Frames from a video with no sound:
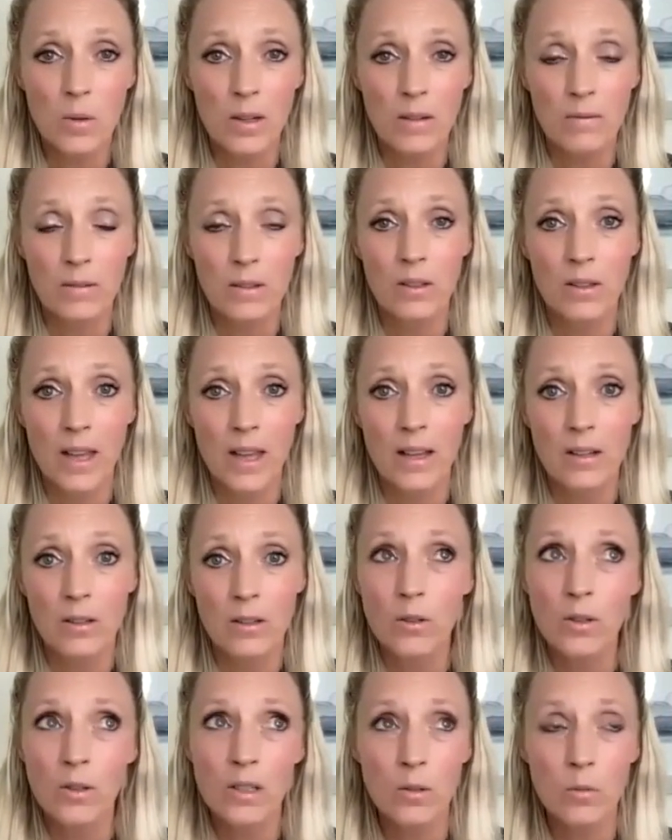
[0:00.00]
want to feel that?
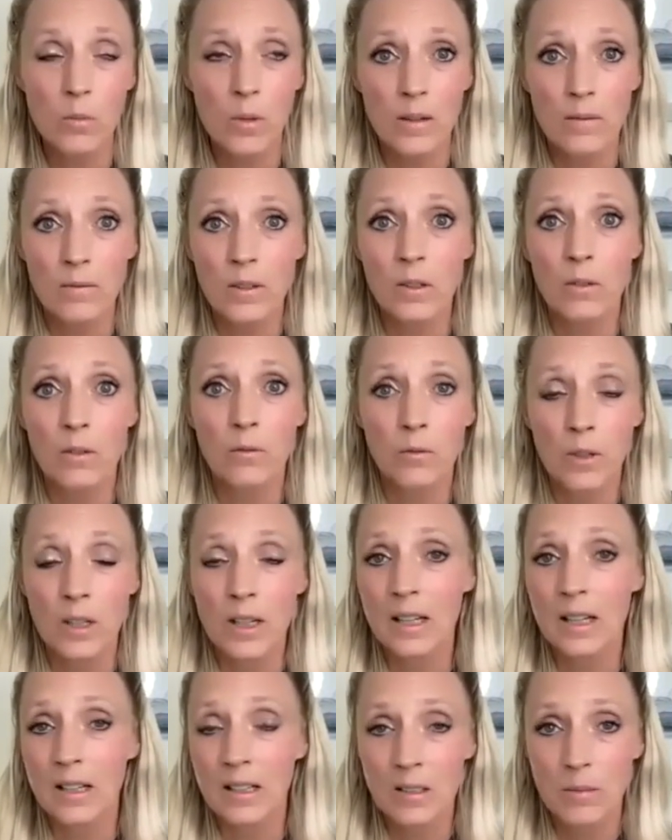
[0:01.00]
Who doesn't want to feel free
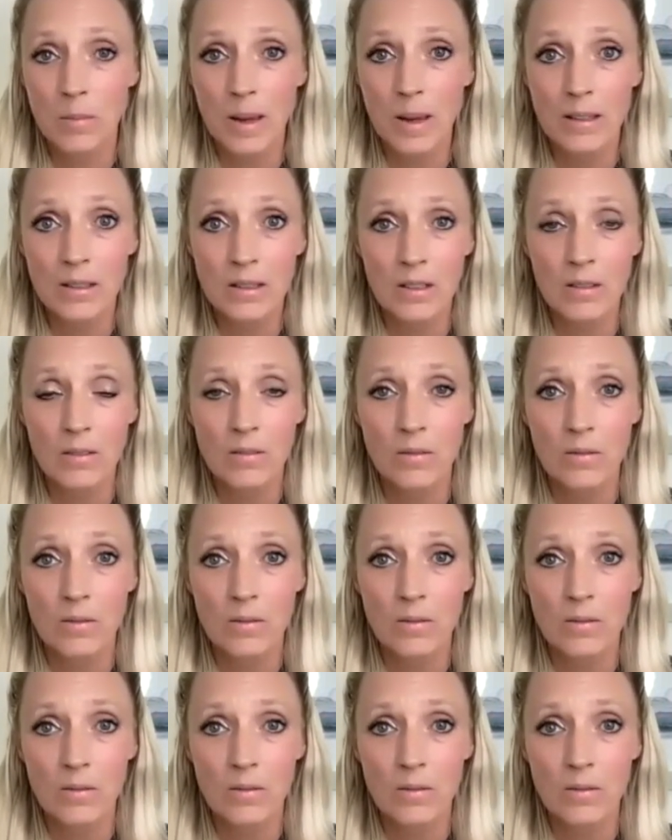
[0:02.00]
and expansive?